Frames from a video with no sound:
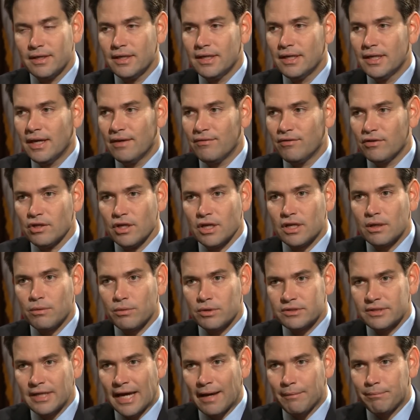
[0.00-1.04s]
Okay. If you look at
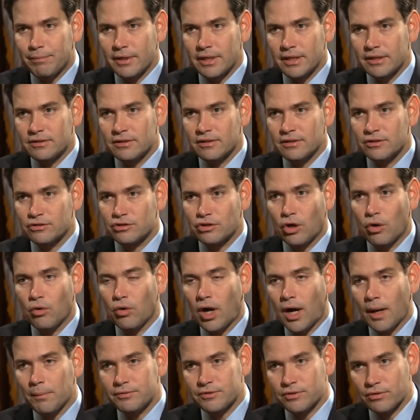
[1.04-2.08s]
what's happening to these
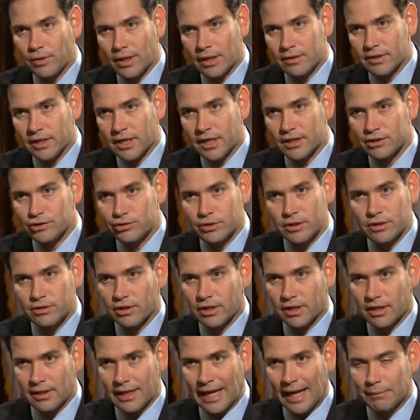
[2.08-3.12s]
co-ops around the country,
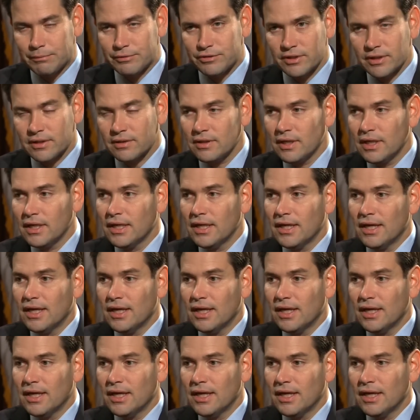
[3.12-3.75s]
they're collapsing.